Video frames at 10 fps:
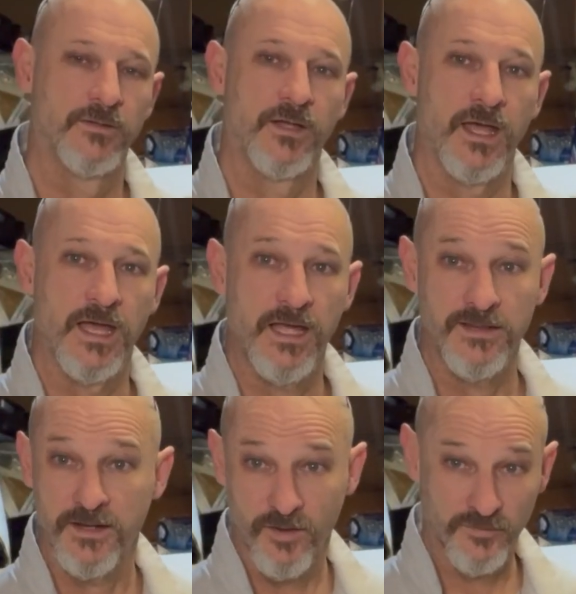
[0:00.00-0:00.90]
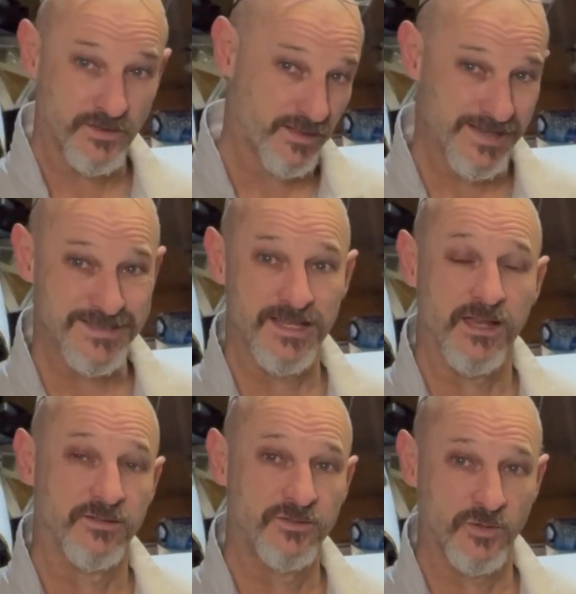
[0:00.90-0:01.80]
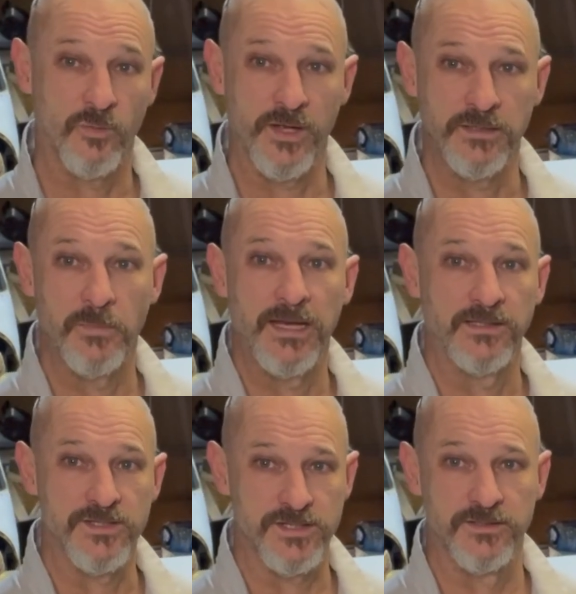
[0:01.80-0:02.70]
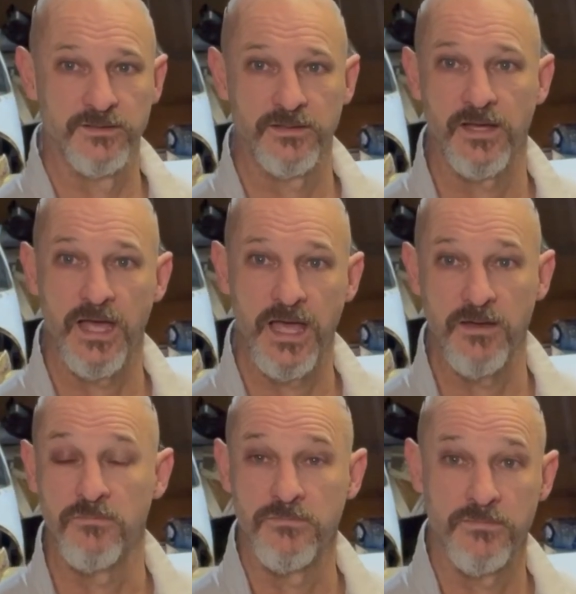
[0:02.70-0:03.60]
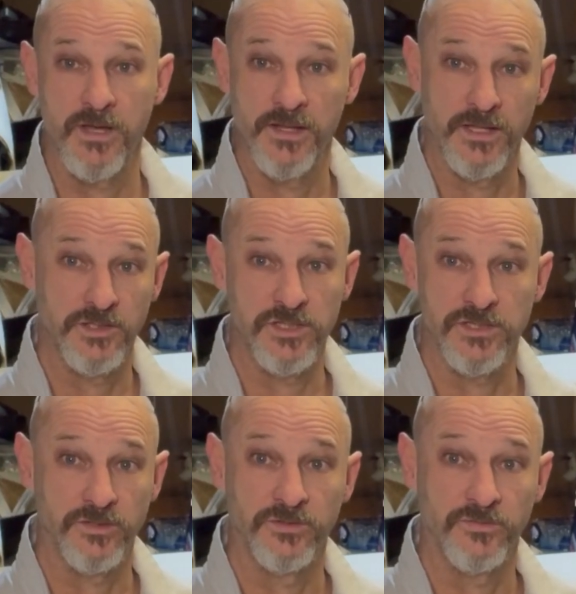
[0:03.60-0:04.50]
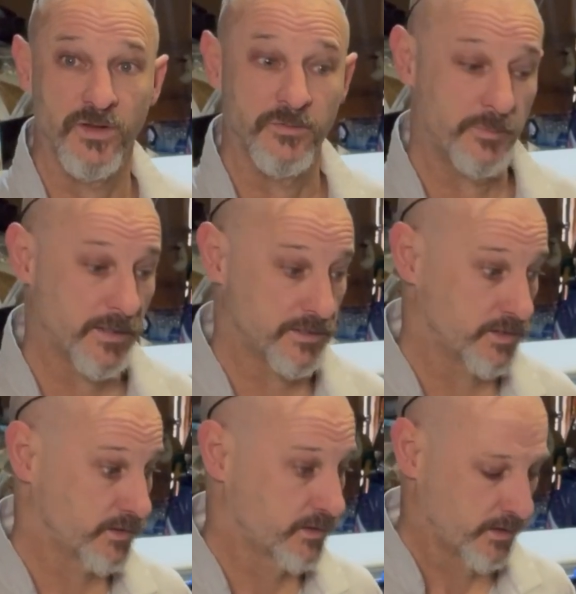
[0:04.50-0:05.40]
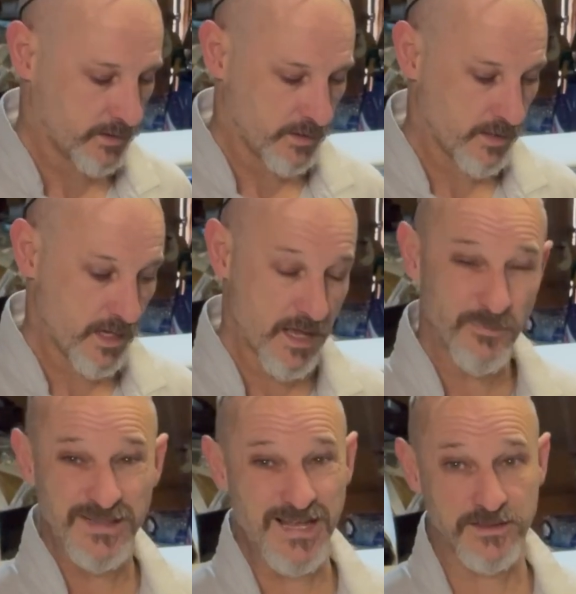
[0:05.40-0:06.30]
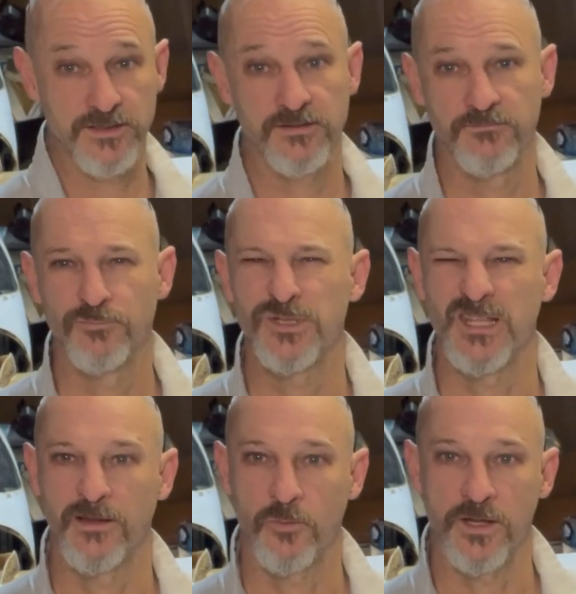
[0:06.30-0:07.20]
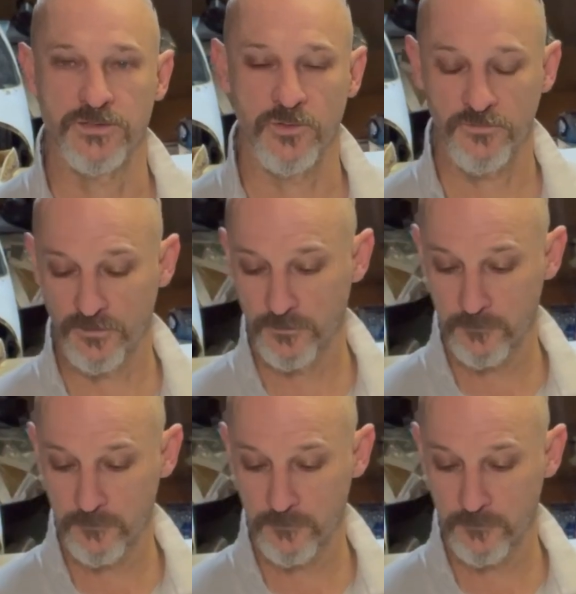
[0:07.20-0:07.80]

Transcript: And then after that's done, do a weight and balance, and then she's good to fly with passengers. But that's still a ways off.